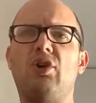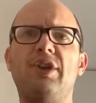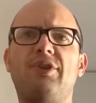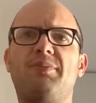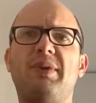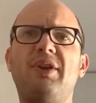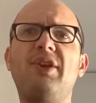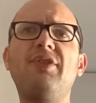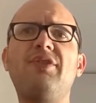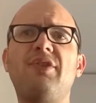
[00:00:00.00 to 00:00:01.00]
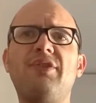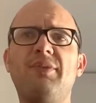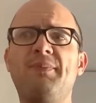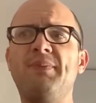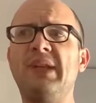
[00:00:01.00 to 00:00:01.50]
experiences,
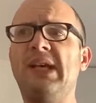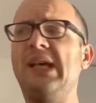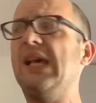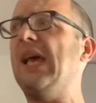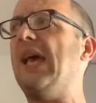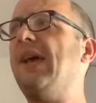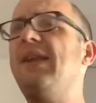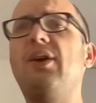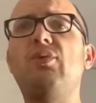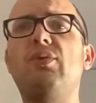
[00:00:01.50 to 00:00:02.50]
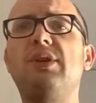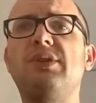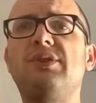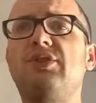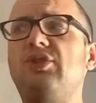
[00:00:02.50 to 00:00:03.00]
and I want